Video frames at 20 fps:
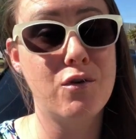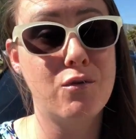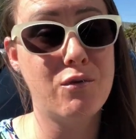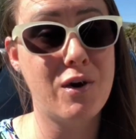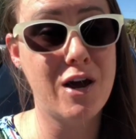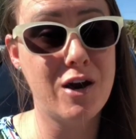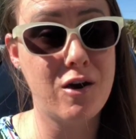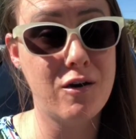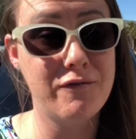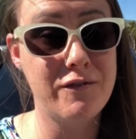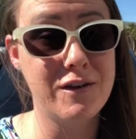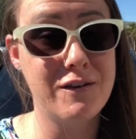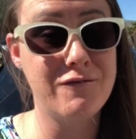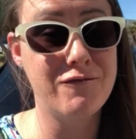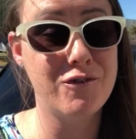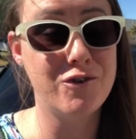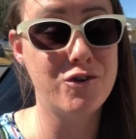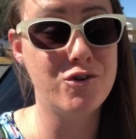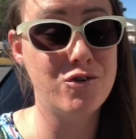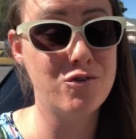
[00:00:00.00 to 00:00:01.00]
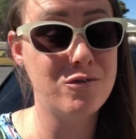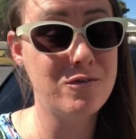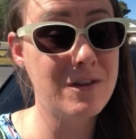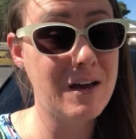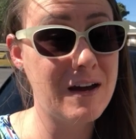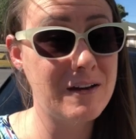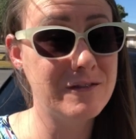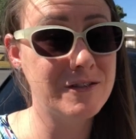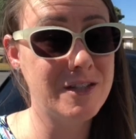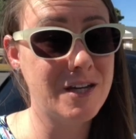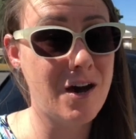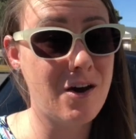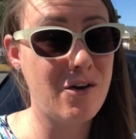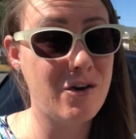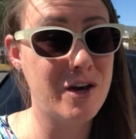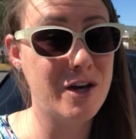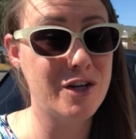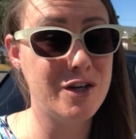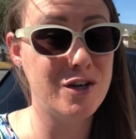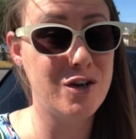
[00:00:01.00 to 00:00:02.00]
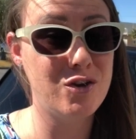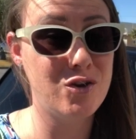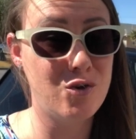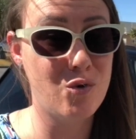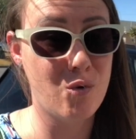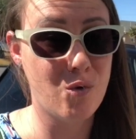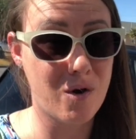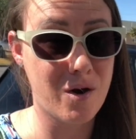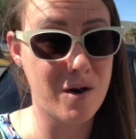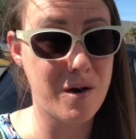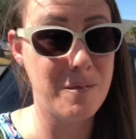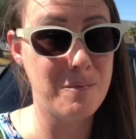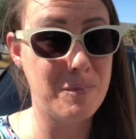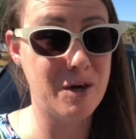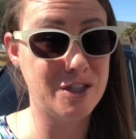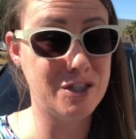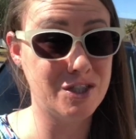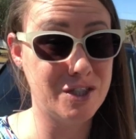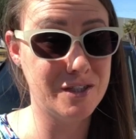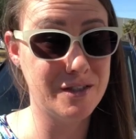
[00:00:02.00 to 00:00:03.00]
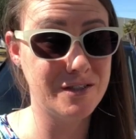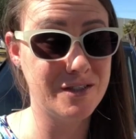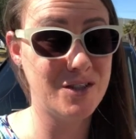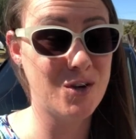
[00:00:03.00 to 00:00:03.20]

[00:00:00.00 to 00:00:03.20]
the right RV for your lifestyle and your budget.